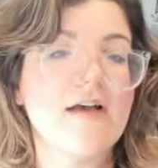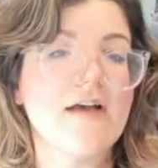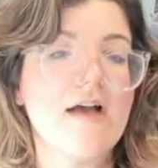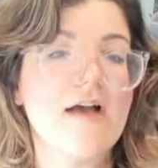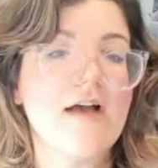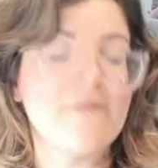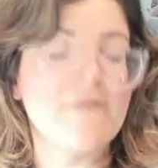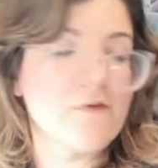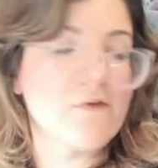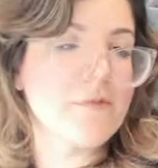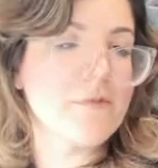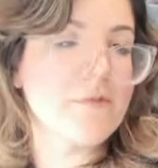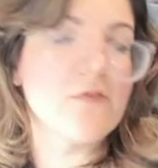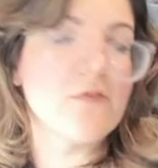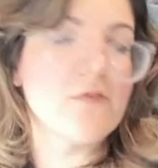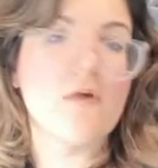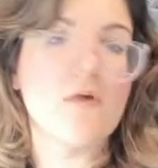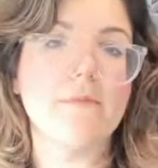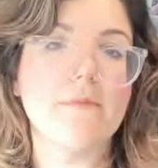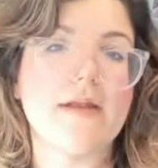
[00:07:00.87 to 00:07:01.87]
have never been to
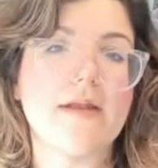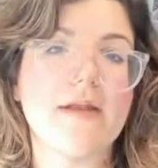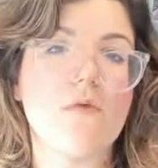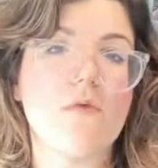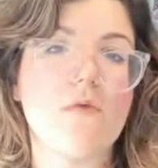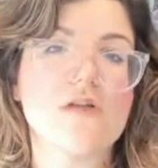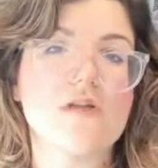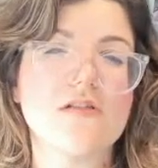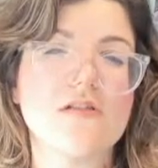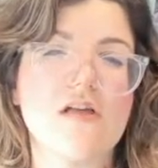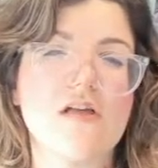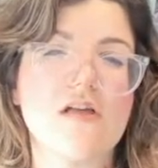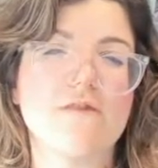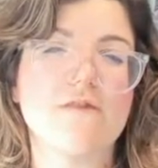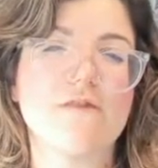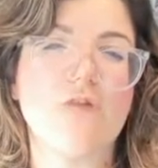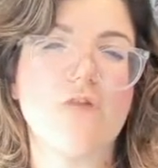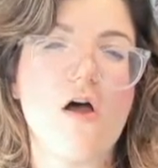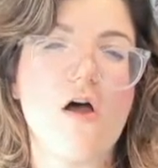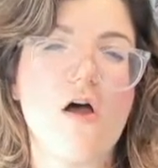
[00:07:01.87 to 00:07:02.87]
one, but I watch a lot of
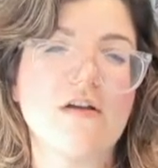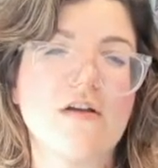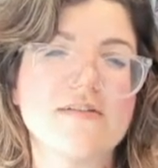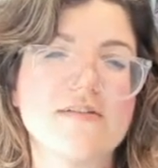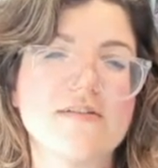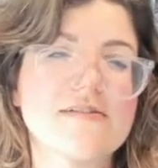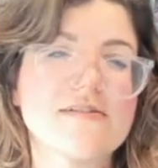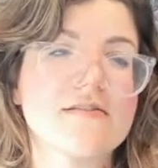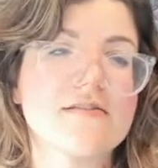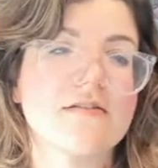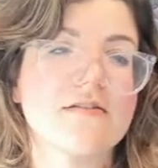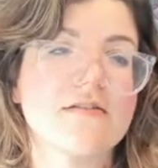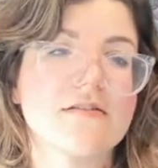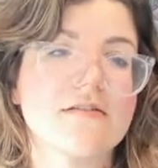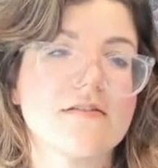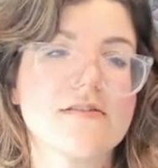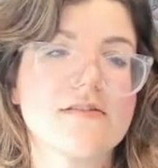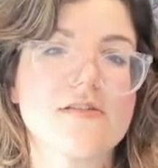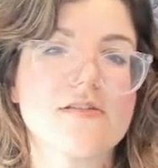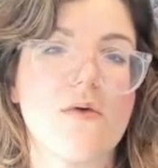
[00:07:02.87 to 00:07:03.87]
vlogs,
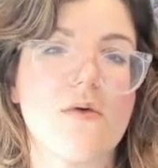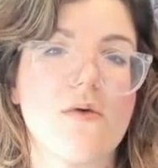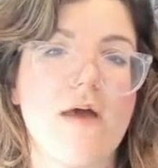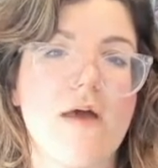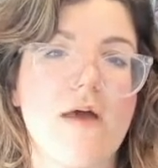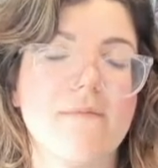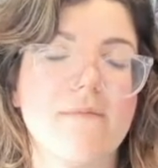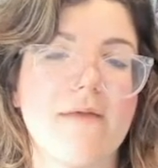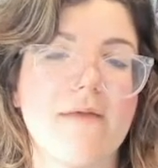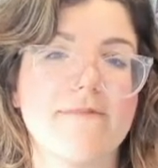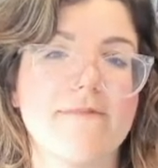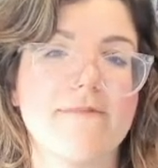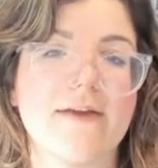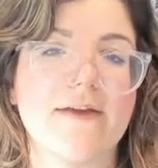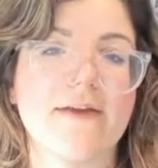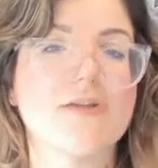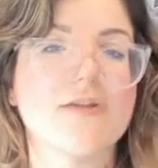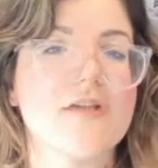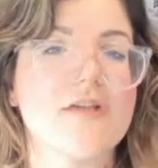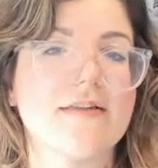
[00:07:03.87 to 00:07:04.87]
so I'm
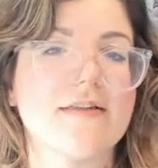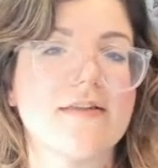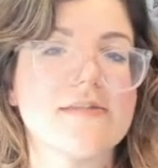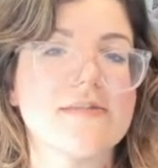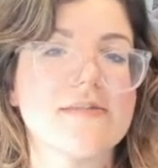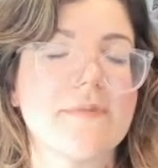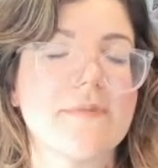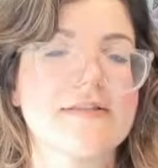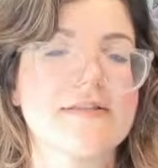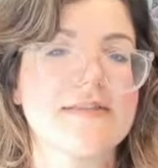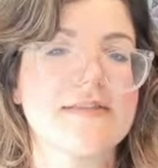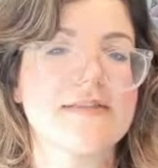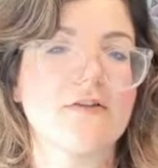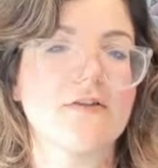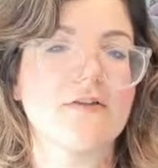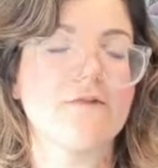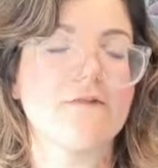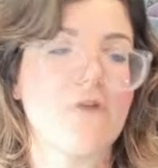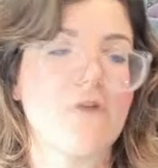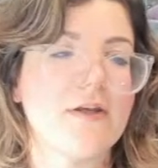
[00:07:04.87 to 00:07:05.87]
very jealous because they
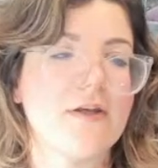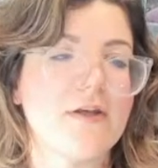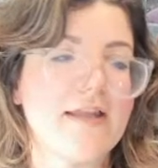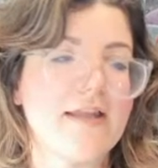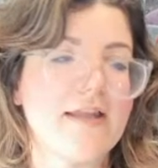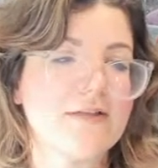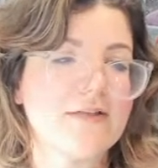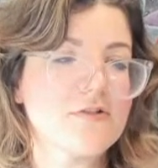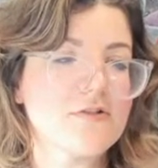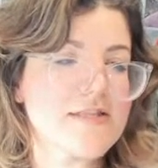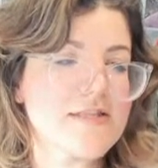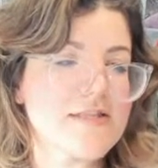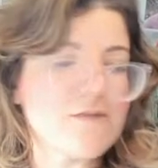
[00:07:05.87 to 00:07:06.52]
look fun, and it looks like the